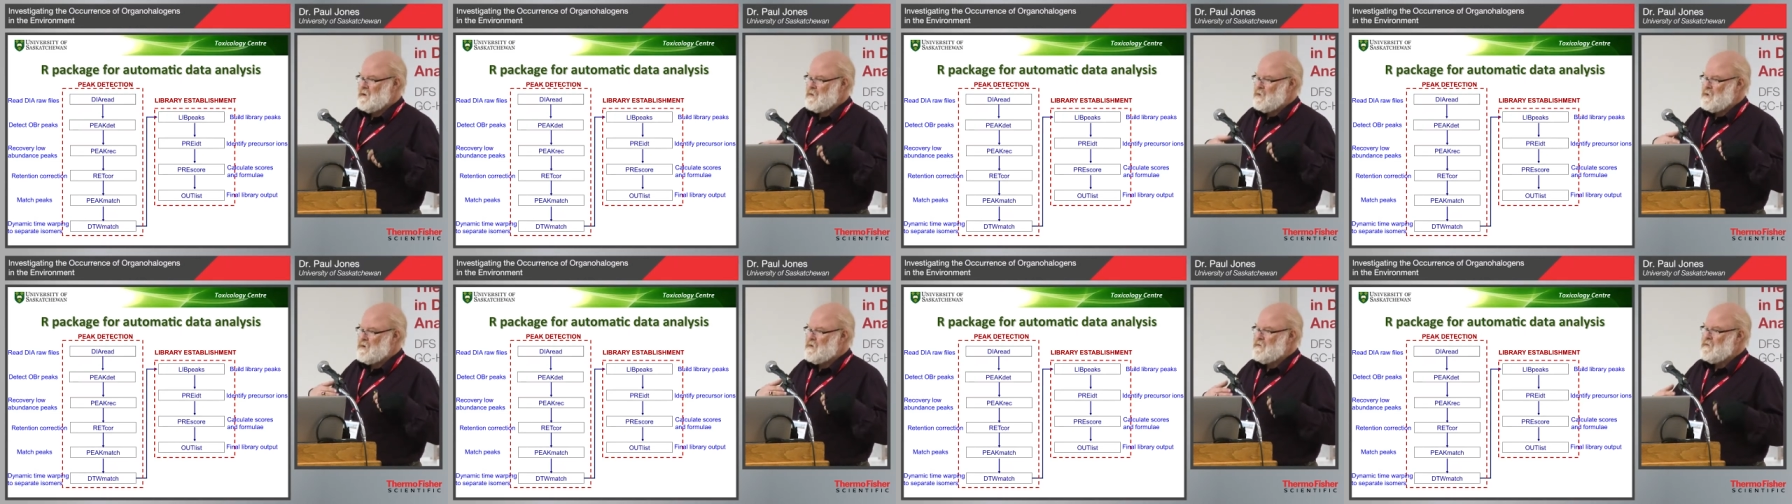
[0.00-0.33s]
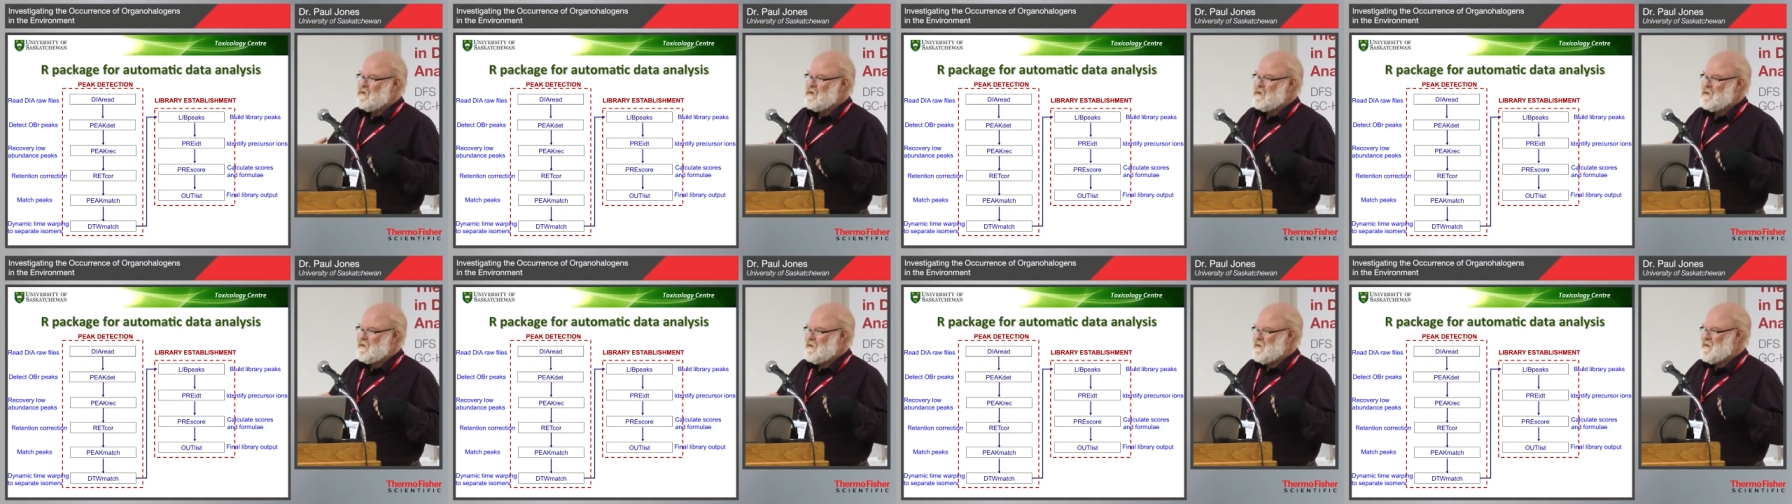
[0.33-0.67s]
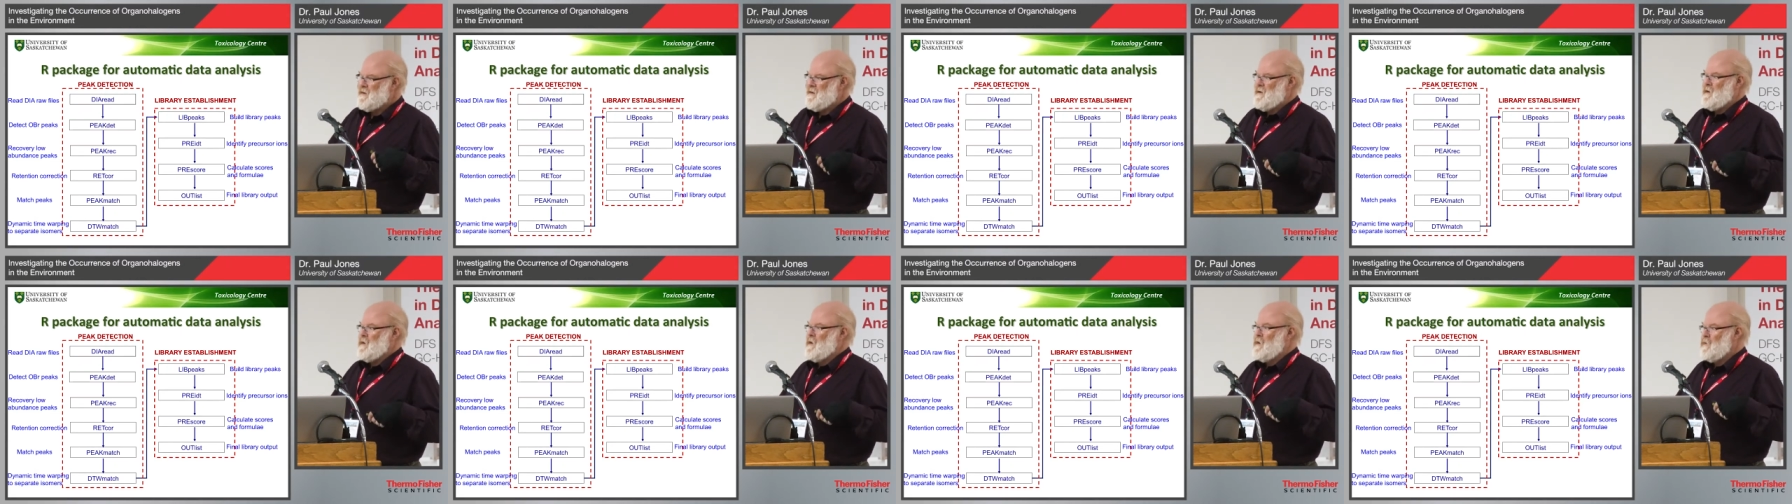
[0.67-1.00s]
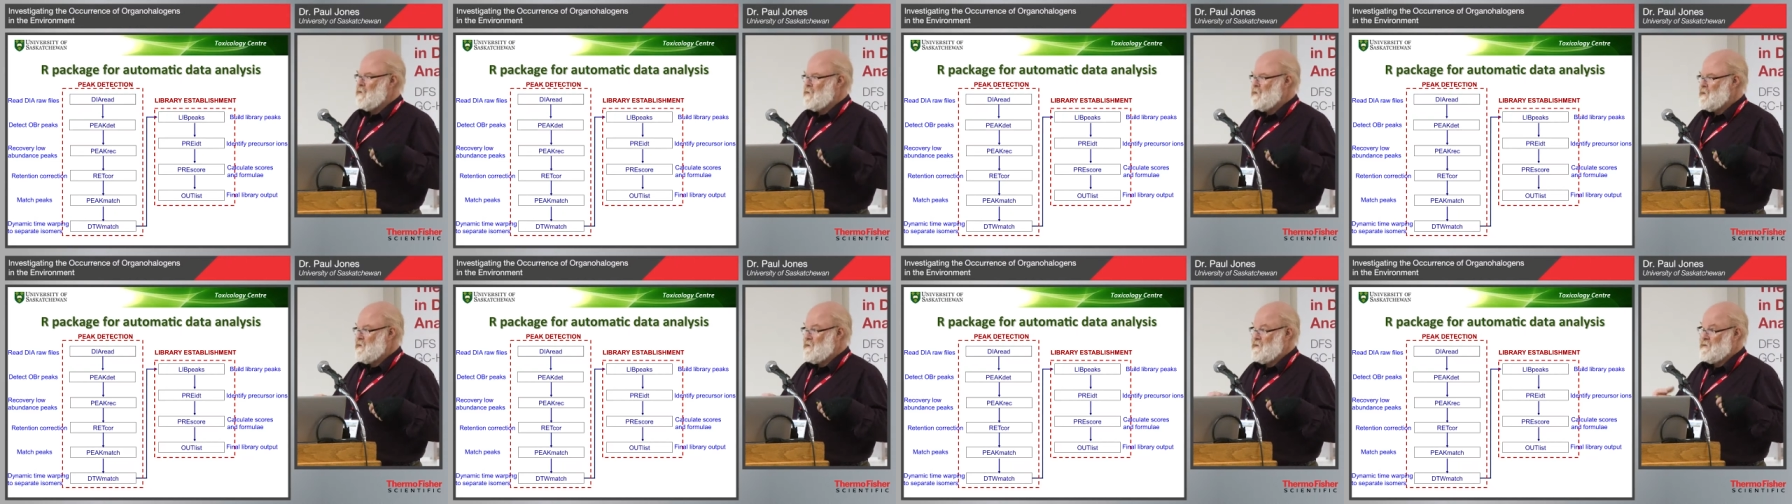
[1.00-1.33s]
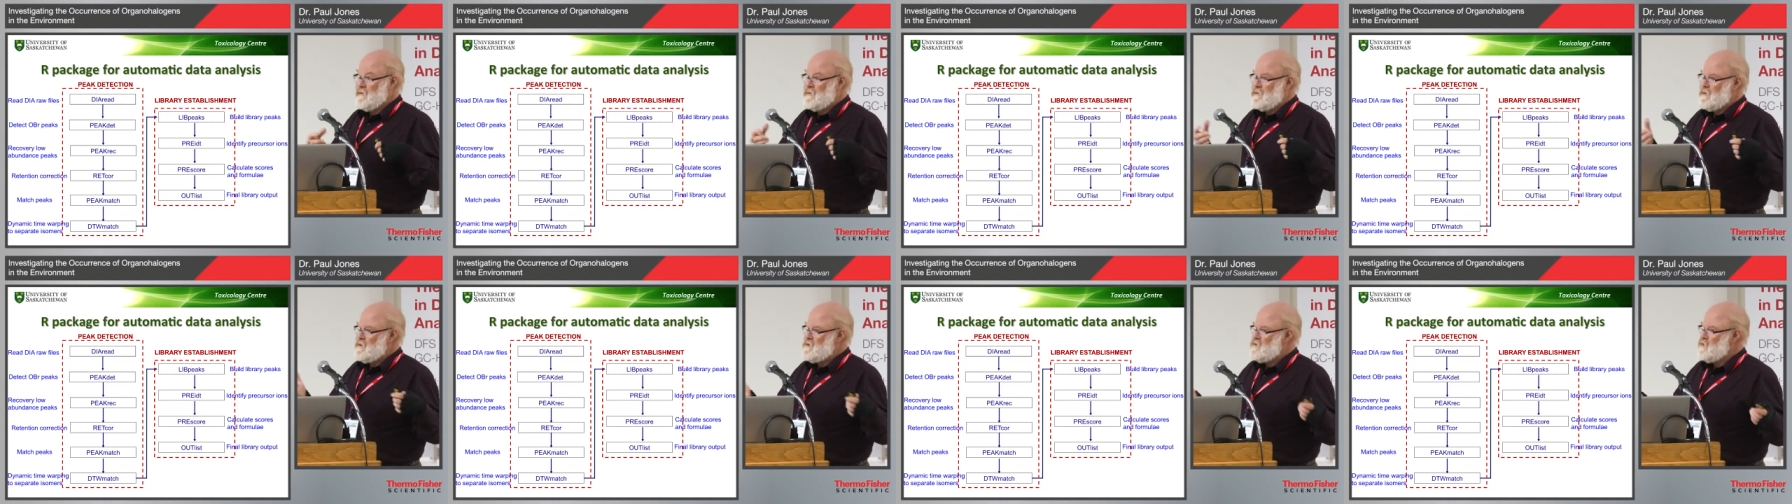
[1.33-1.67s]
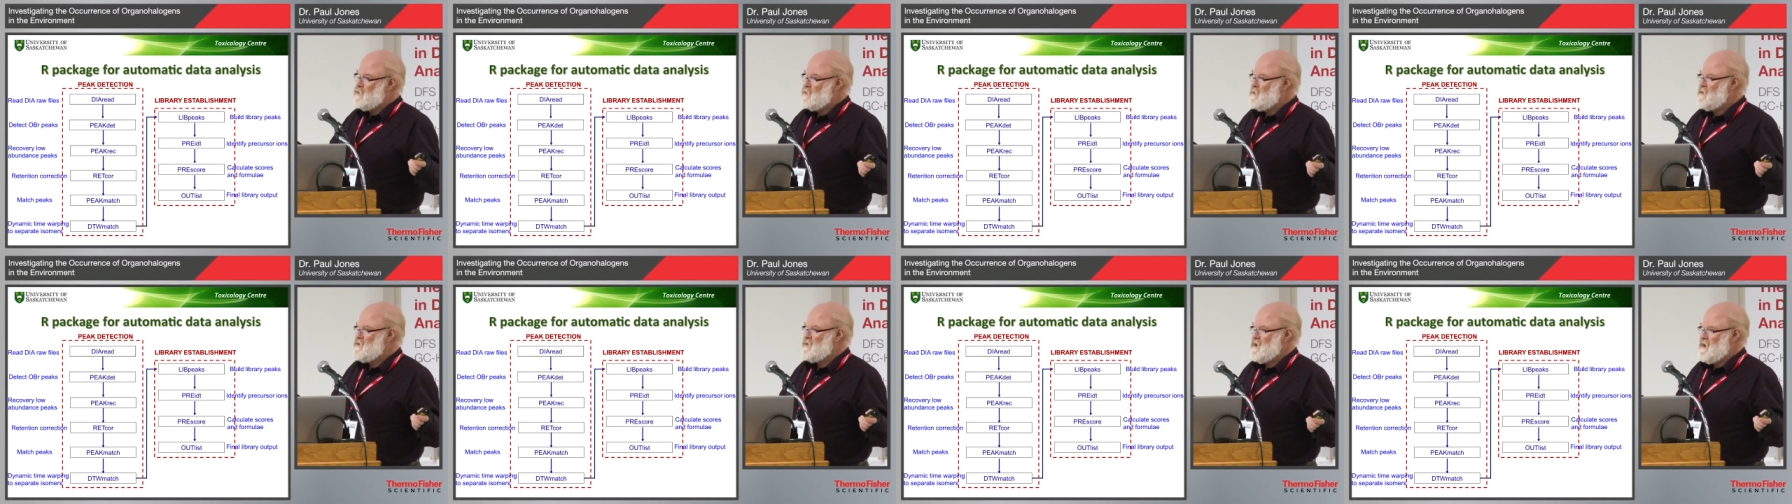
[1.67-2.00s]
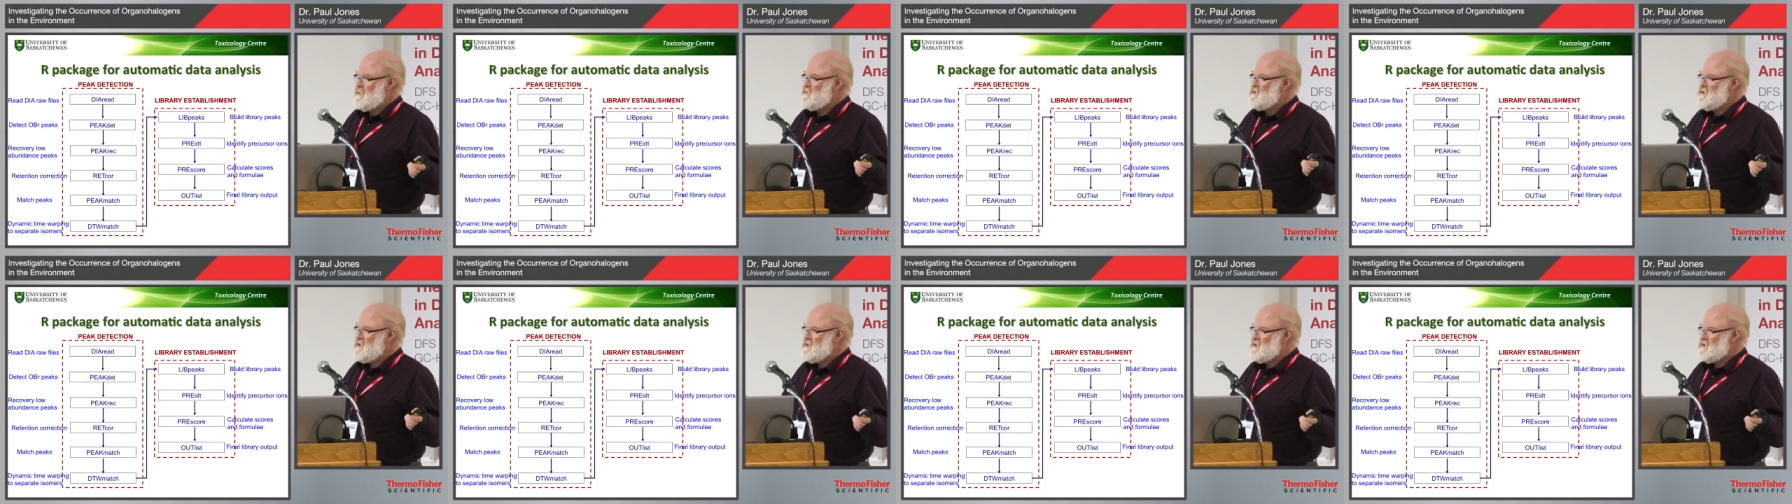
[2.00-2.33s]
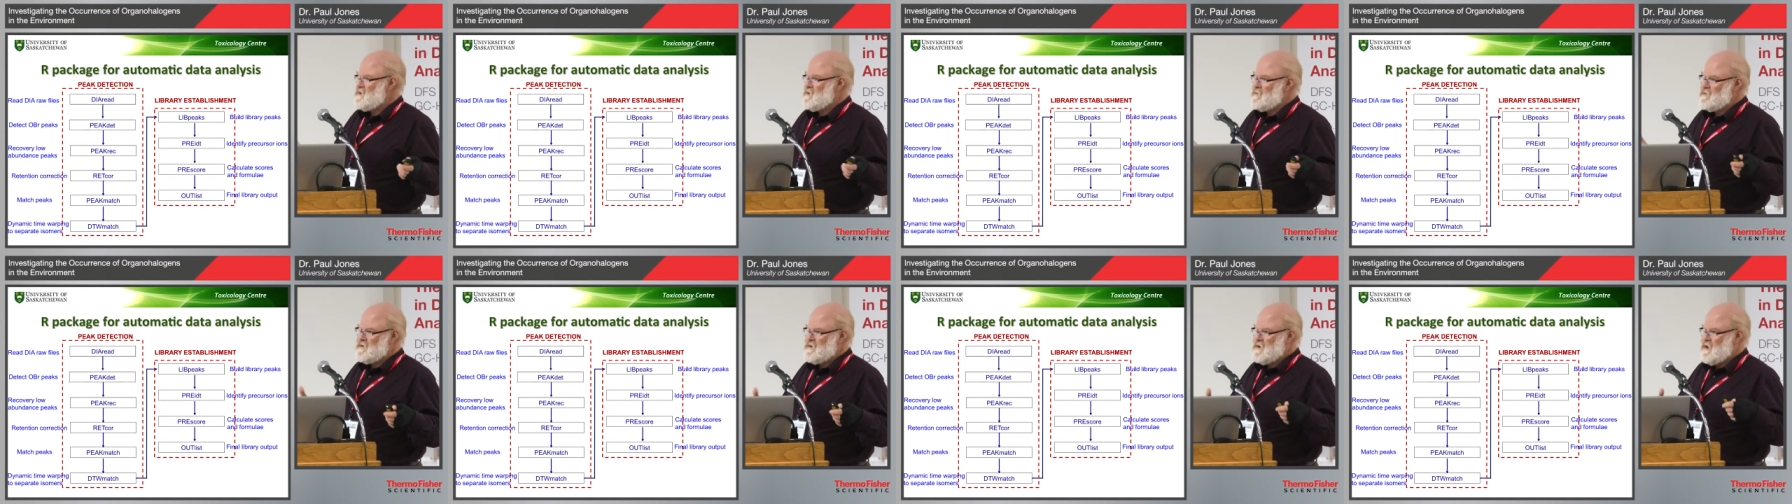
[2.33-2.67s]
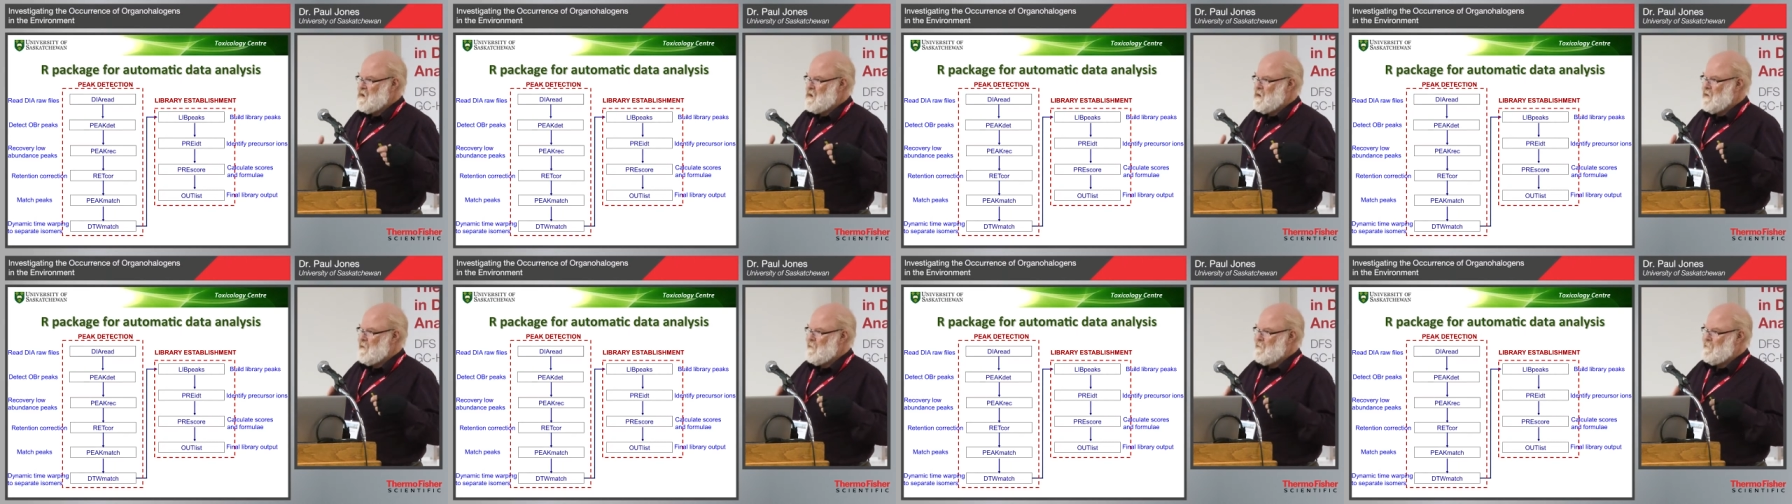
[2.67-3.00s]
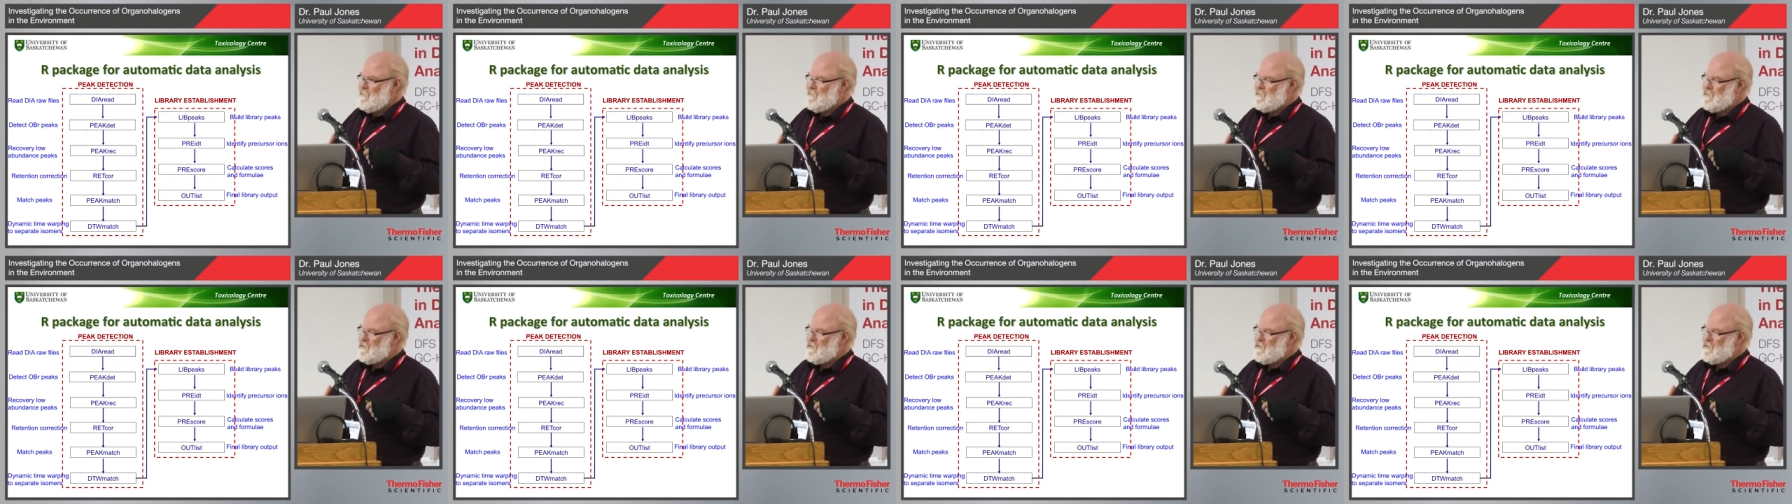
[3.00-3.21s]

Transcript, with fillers: we really now with these Orbitrap systems are